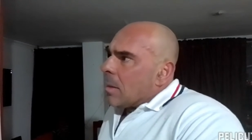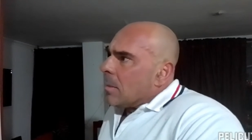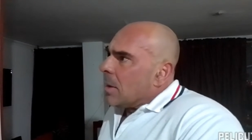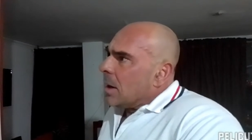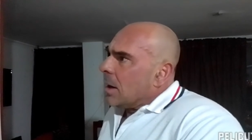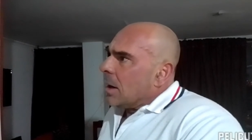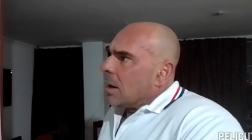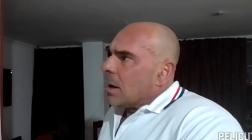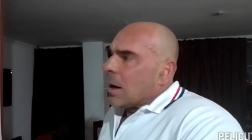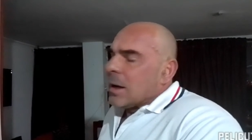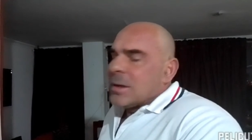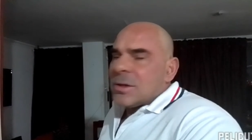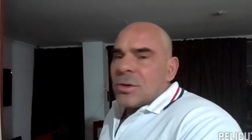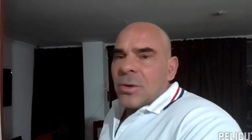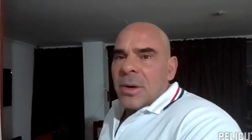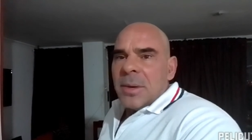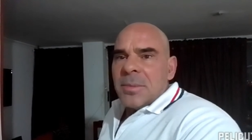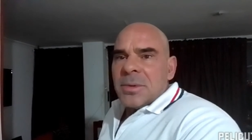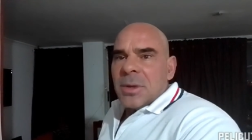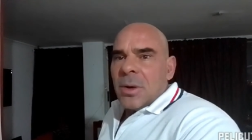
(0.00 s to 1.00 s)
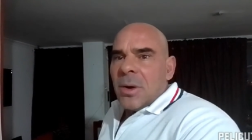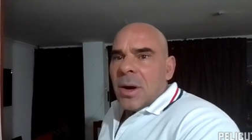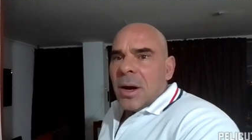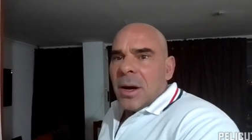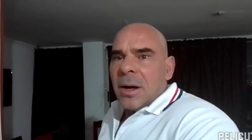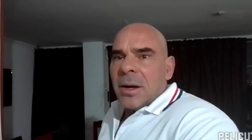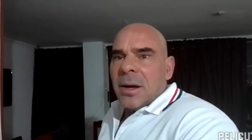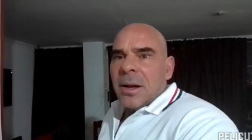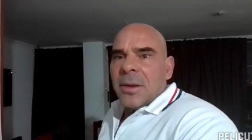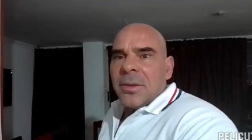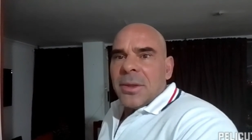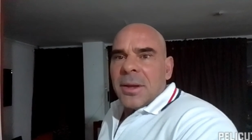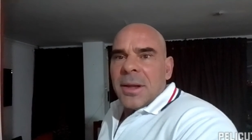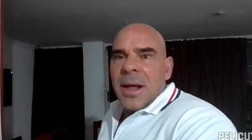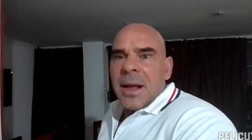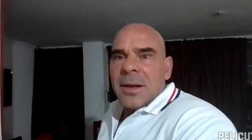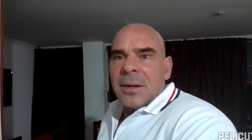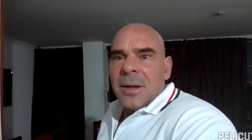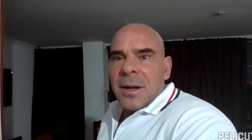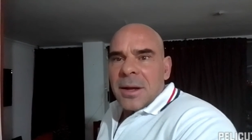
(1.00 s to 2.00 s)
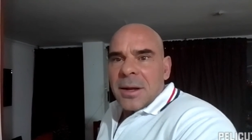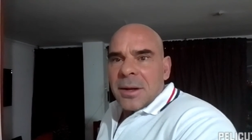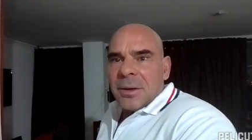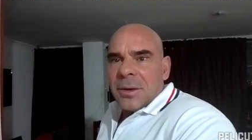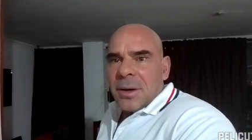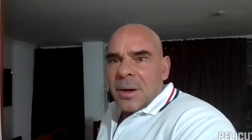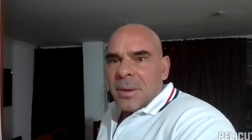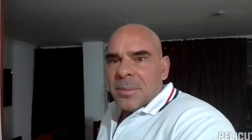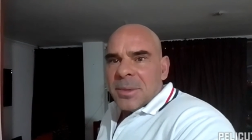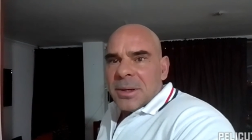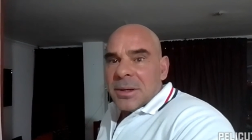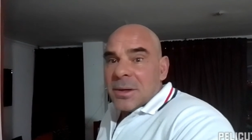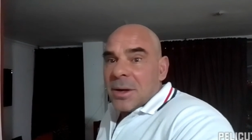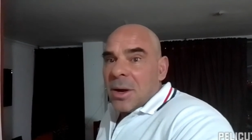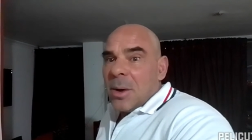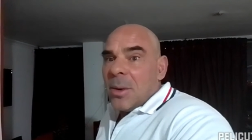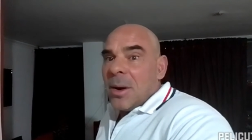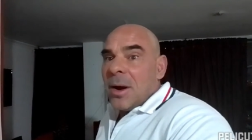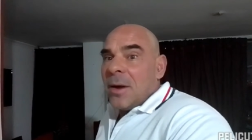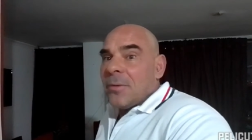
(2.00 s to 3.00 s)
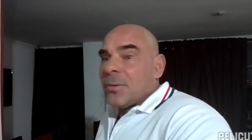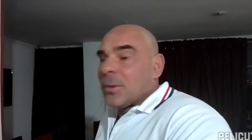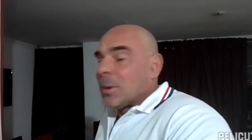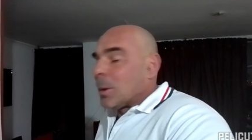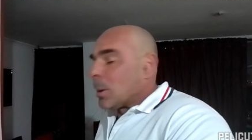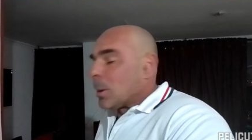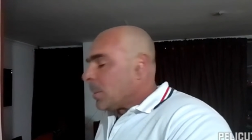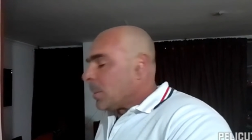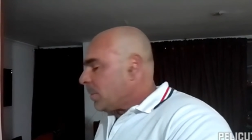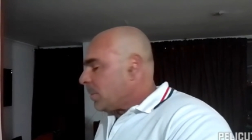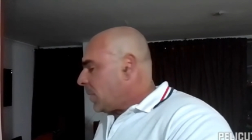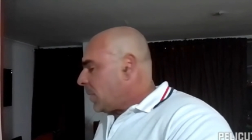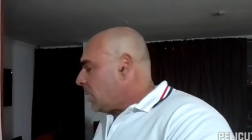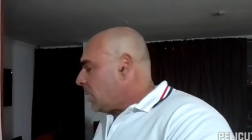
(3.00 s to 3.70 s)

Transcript: Man, I screamed so hard that lunk alarm didn't go off, though.